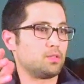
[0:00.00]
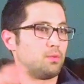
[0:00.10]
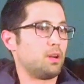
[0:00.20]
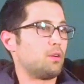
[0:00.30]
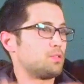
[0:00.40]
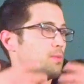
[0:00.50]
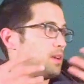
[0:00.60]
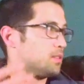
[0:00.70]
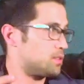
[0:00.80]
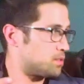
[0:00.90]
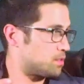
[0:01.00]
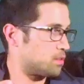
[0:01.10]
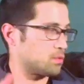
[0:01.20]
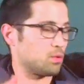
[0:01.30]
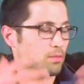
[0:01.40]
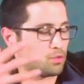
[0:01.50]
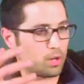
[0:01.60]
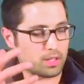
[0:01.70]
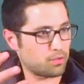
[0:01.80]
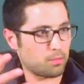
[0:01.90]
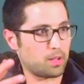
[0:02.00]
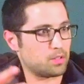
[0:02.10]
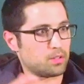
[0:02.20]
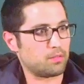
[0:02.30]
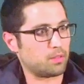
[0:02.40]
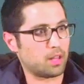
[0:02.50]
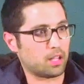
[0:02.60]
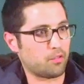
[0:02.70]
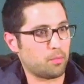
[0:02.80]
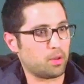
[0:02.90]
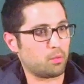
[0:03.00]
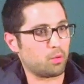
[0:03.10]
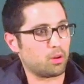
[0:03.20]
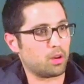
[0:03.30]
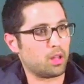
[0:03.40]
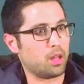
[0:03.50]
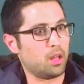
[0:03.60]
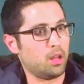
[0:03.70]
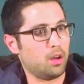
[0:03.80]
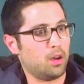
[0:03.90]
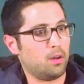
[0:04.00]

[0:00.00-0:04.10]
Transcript: So, when I was making this sort of transformation, for lack of a better word, mm-hmm.